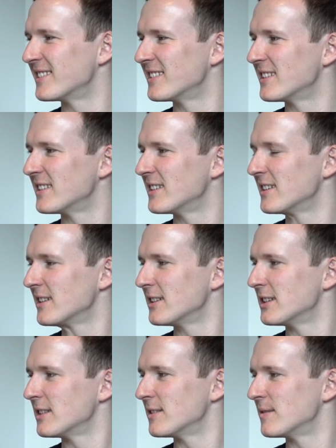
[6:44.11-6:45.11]

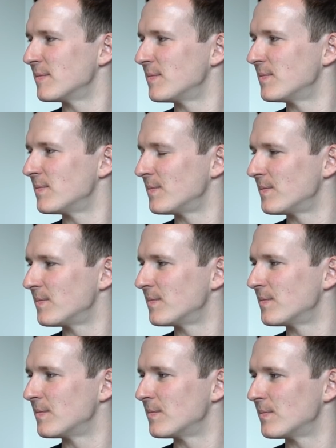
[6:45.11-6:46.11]

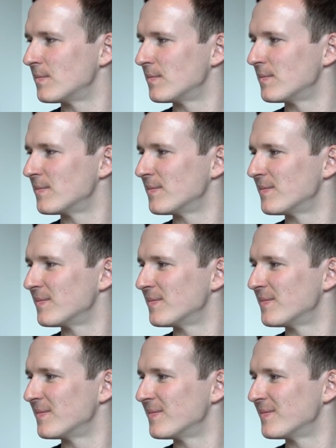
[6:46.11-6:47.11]

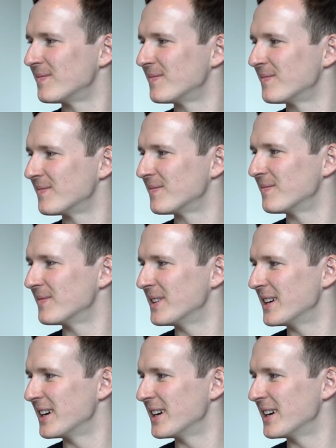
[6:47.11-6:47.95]
(silent)